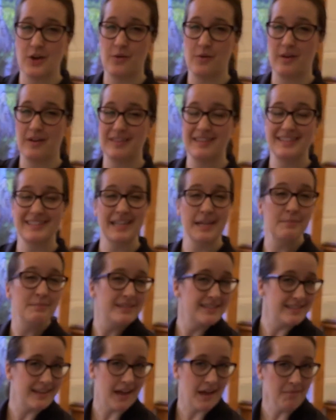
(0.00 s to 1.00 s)
are the same
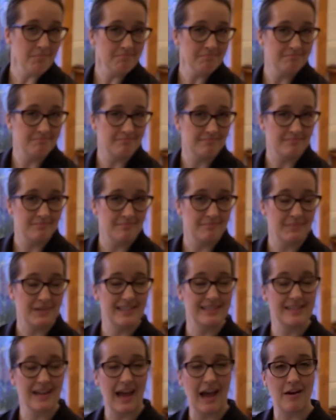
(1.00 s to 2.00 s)
stem,
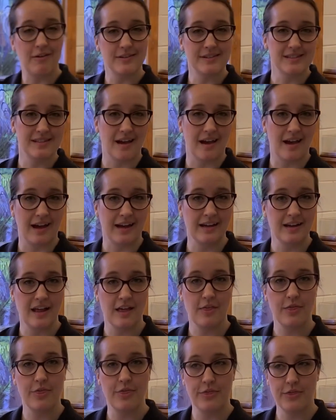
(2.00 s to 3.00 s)
means outside,
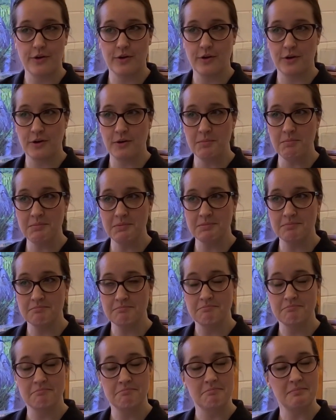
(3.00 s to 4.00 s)
and therm
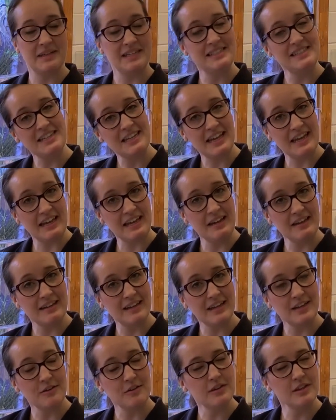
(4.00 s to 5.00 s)
means heat.
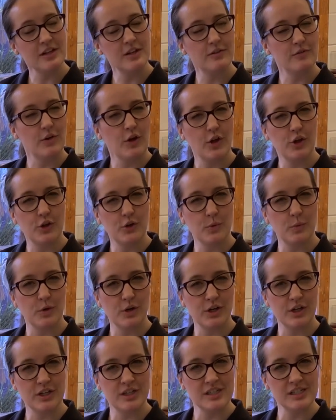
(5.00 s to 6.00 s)
Can you think of other
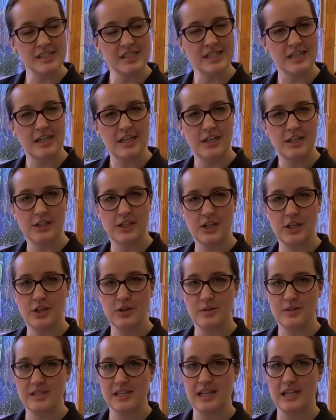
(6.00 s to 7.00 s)
words that
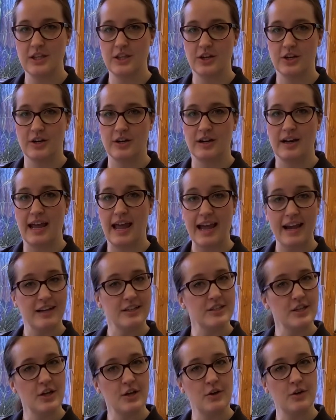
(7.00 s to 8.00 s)
use either
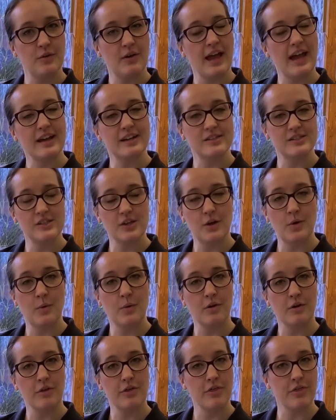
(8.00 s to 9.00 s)
ecto, exo,
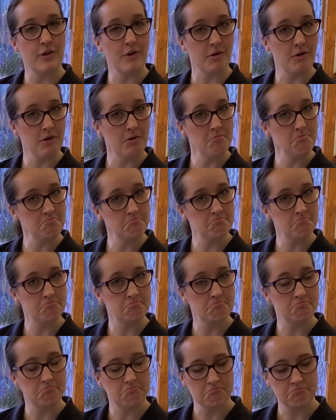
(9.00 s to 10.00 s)
or therm?
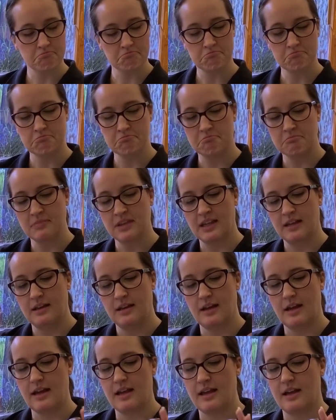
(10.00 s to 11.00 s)

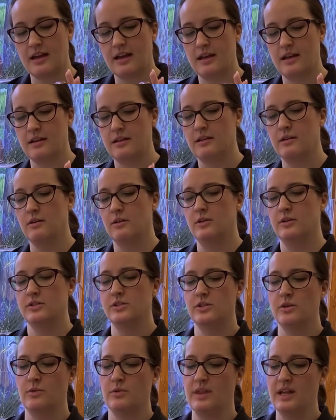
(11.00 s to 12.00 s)
And
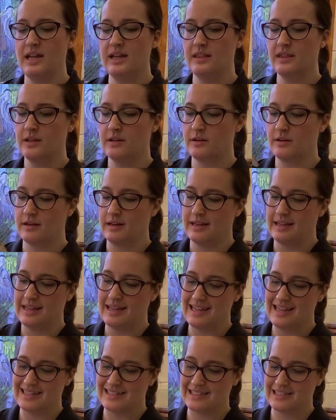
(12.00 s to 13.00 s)
so they get their
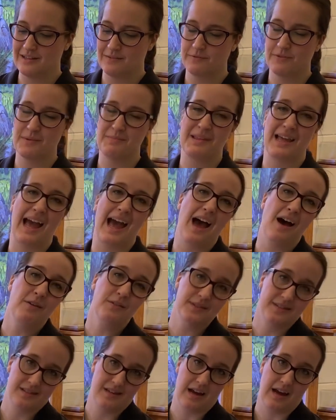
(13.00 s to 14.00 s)
heat from the
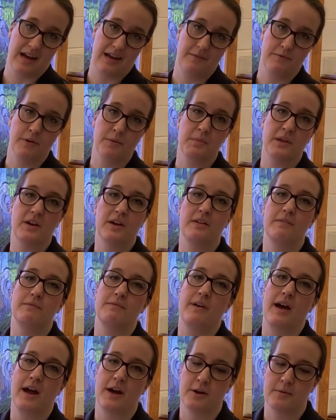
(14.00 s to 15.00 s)
outside, from their
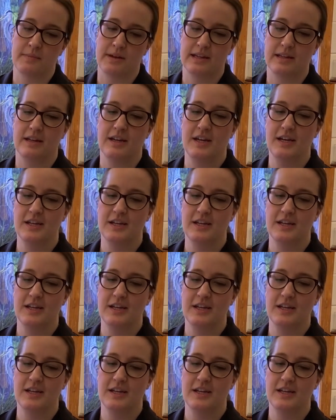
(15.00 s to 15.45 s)
environment.